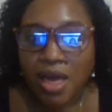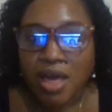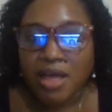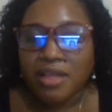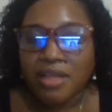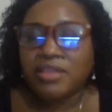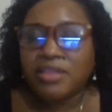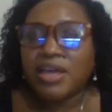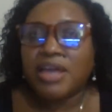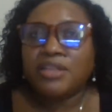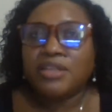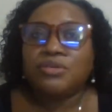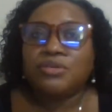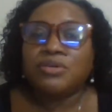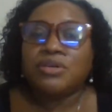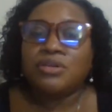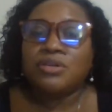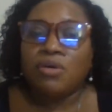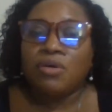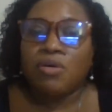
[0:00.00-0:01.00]
Then you
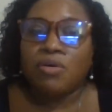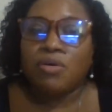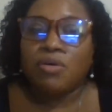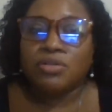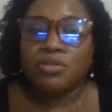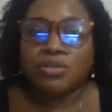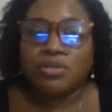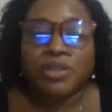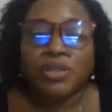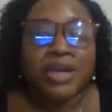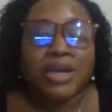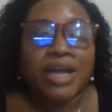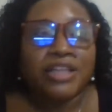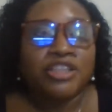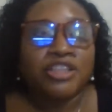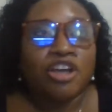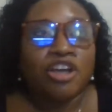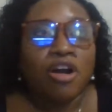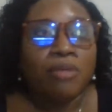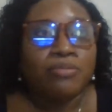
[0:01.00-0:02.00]
can also look at
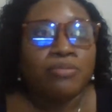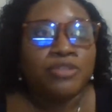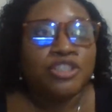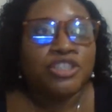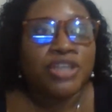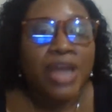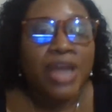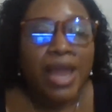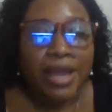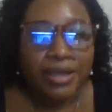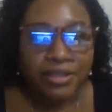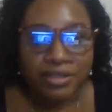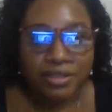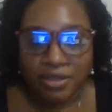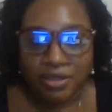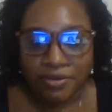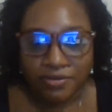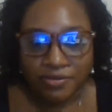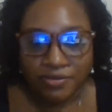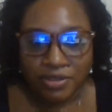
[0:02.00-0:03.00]
the
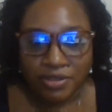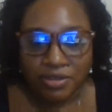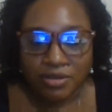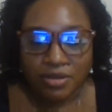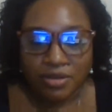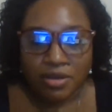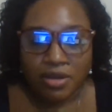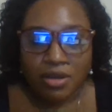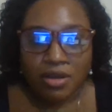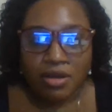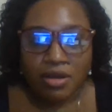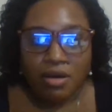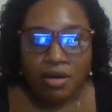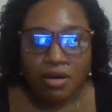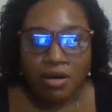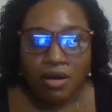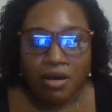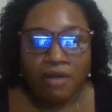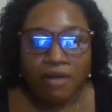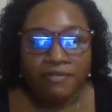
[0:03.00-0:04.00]
objectives
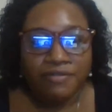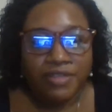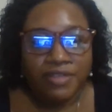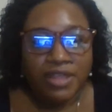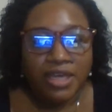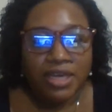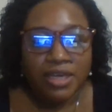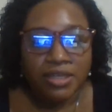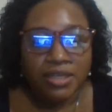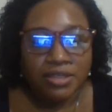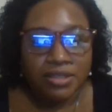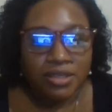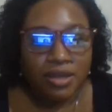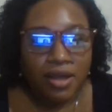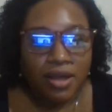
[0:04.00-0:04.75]
of these